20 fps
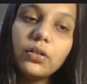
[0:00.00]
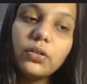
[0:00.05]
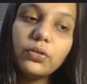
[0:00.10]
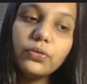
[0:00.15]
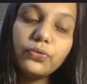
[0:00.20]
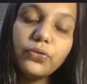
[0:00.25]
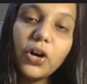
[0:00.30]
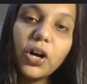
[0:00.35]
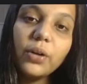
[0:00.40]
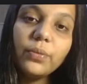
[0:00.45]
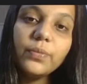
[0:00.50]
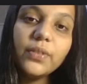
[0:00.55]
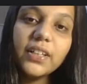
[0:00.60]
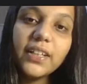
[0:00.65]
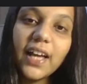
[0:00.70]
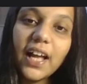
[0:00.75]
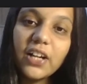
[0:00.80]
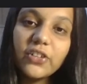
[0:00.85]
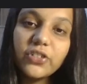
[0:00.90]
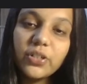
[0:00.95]
to form the
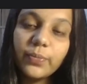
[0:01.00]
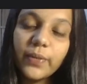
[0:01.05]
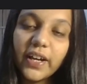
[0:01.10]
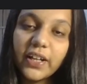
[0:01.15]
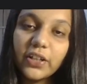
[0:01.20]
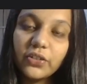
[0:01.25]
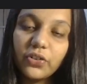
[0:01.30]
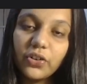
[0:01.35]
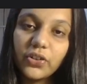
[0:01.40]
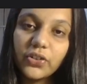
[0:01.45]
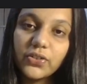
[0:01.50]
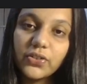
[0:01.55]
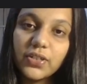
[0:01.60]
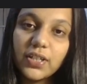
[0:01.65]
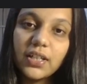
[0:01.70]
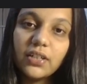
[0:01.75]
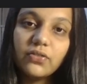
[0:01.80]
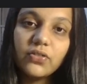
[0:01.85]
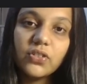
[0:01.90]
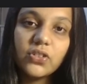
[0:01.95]
calcium
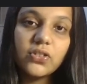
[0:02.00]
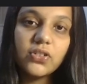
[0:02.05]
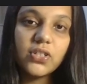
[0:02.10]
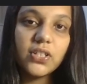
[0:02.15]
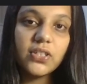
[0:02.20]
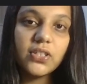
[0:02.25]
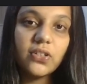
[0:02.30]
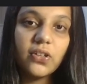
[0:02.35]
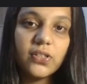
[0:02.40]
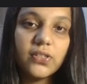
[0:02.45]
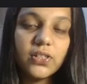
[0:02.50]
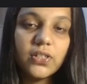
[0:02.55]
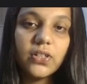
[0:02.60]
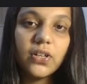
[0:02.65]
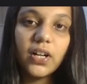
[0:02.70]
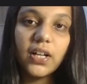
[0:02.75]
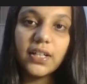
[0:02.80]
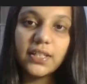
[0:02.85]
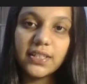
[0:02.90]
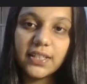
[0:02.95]
hydroxide, which is also
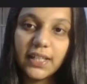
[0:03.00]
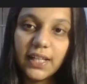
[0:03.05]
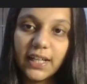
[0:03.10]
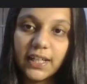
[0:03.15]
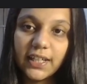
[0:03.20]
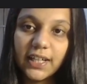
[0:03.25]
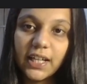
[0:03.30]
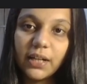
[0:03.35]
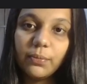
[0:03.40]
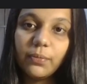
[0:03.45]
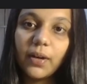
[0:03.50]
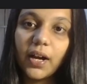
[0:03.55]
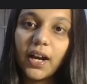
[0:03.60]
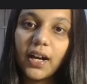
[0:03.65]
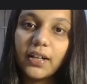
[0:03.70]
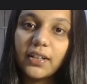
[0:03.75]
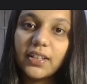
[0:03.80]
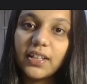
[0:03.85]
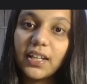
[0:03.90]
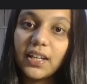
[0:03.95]
called slaked lime,
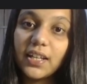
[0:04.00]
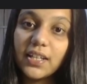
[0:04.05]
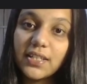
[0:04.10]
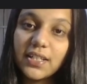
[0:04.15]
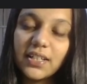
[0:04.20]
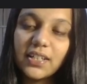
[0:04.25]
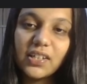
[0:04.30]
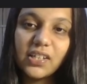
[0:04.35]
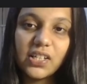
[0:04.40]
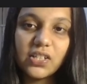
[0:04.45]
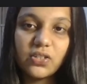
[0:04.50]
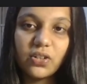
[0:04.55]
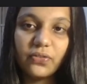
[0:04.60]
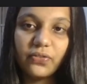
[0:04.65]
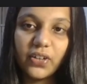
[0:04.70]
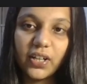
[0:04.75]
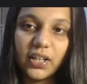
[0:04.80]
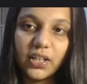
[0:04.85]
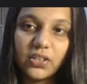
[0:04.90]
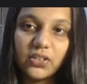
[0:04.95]
and there is a release of
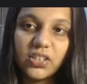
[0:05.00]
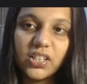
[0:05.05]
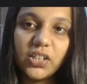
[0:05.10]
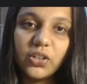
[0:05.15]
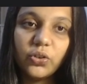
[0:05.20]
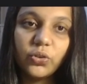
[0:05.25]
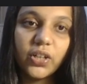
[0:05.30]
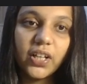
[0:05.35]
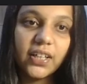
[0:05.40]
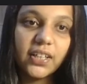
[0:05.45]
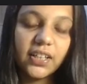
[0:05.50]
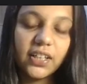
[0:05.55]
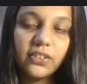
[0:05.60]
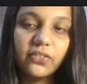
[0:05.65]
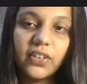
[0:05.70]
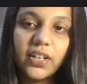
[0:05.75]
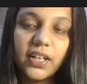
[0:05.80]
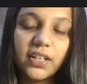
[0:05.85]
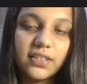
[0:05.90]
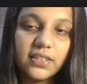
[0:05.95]
energy. You can
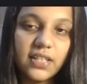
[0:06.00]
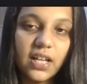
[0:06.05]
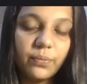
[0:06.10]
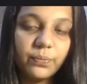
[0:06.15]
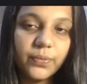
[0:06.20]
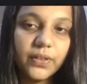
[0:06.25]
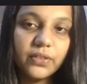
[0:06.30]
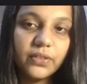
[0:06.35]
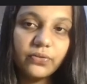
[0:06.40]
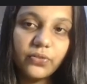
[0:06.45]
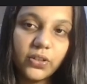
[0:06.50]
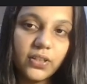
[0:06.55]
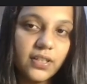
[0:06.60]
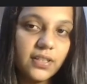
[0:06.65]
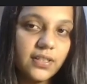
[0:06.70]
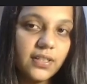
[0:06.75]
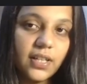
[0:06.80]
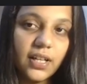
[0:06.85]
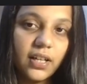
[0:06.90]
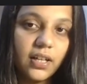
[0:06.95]
give an example for
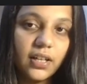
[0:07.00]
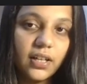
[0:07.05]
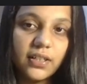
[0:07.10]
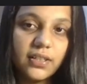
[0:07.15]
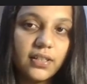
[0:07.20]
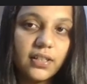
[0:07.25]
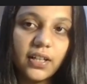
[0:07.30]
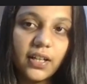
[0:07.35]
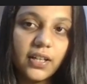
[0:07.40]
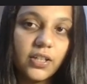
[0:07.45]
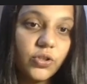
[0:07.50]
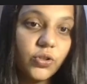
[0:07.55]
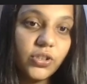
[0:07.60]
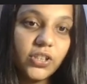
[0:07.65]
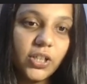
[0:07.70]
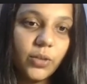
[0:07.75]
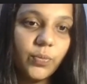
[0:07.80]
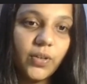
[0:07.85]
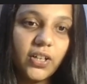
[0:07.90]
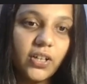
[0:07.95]
this as an
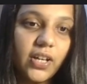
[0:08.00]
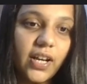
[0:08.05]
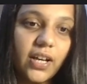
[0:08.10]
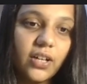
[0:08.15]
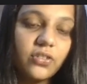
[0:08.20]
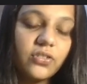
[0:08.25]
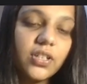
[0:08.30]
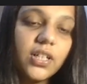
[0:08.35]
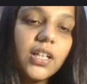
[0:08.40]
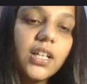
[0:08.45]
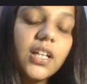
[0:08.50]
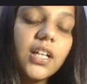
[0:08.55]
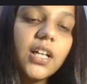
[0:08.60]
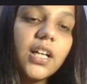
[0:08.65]
exothermic reaction,